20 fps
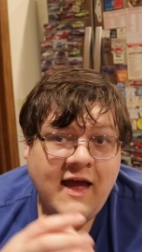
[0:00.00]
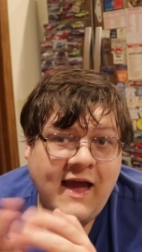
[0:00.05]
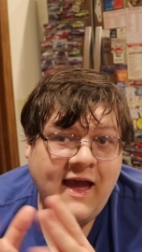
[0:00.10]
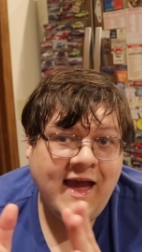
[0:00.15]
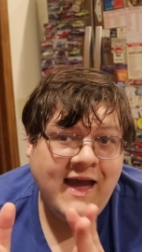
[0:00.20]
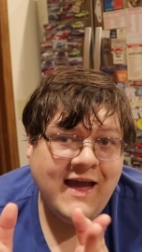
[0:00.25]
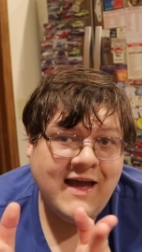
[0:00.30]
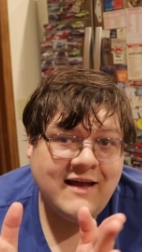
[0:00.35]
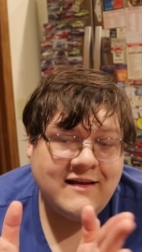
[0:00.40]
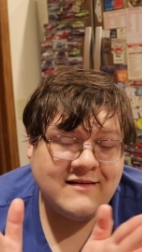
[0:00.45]

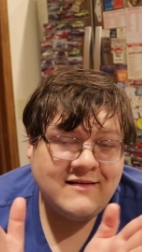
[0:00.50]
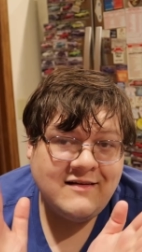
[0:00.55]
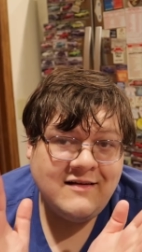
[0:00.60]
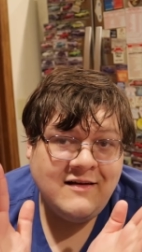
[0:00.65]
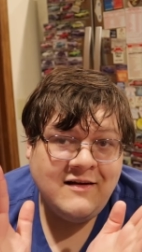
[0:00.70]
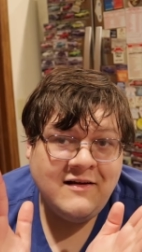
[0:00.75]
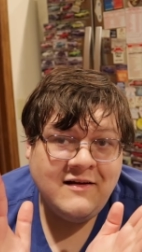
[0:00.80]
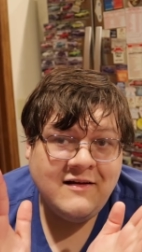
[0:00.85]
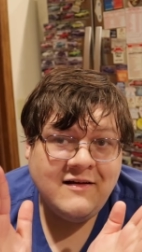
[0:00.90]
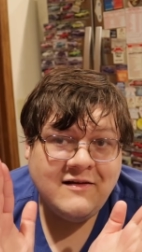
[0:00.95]
And
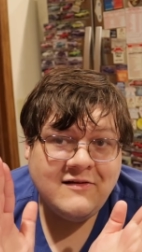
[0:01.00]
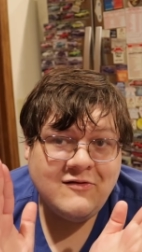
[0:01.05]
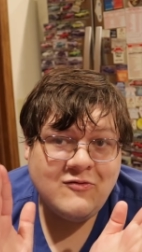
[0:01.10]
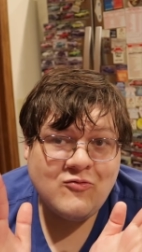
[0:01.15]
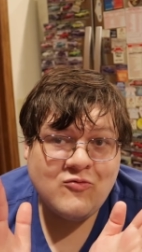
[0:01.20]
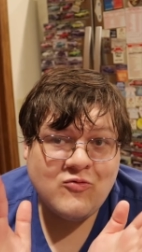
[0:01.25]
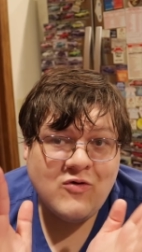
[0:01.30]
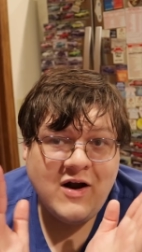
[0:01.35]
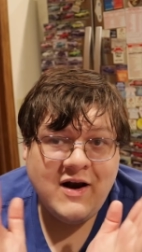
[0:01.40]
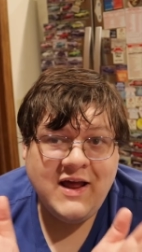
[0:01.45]

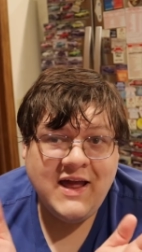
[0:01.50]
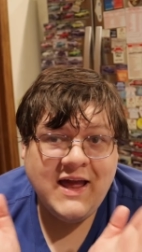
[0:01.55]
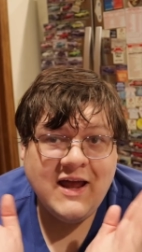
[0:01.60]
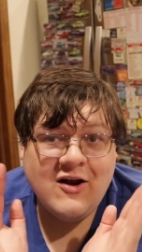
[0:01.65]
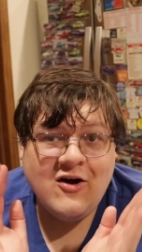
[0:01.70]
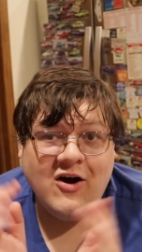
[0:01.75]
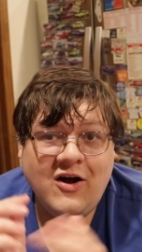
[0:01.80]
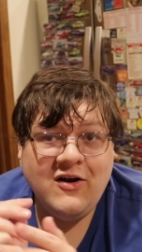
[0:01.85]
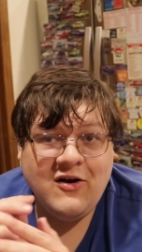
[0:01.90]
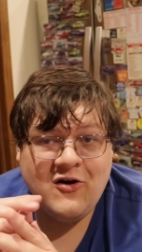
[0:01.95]
running it
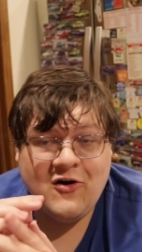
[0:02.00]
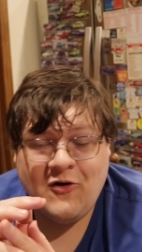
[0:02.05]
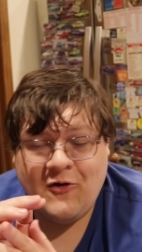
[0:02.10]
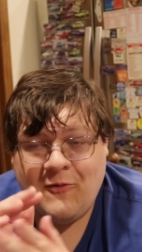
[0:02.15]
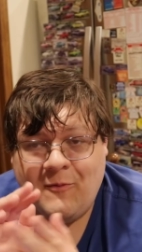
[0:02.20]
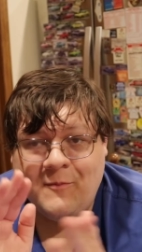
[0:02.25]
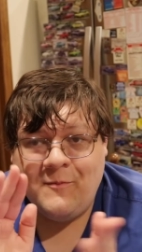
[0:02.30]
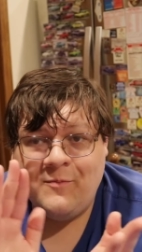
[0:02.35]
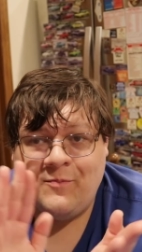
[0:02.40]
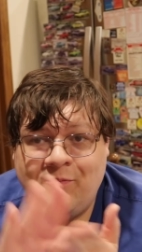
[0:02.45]
on
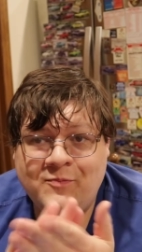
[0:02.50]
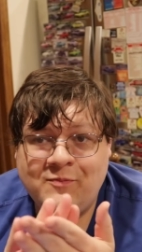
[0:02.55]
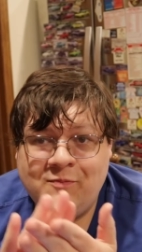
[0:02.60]
home,